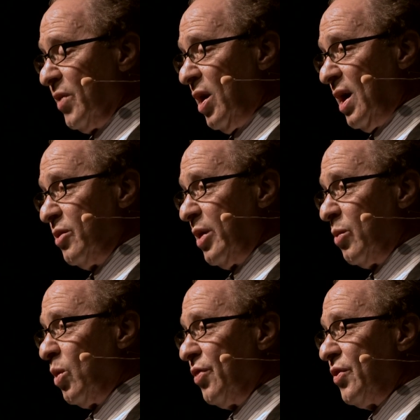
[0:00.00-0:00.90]
You had
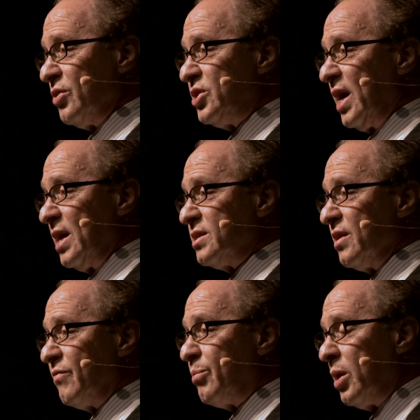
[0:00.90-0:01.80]
a 1/3 chance
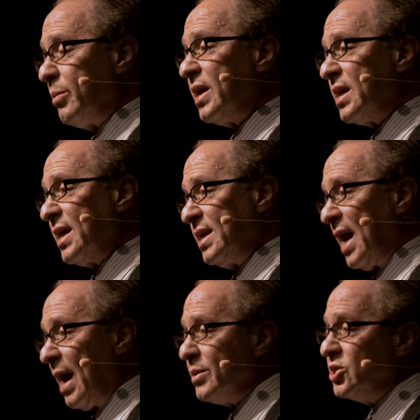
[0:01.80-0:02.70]
of permanently
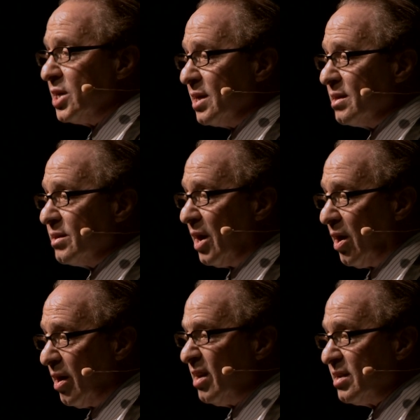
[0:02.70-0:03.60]
damaging the
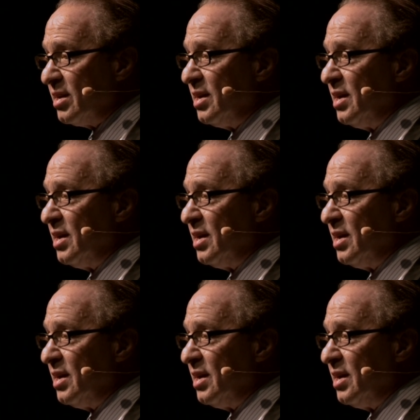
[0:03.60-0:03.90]
heart,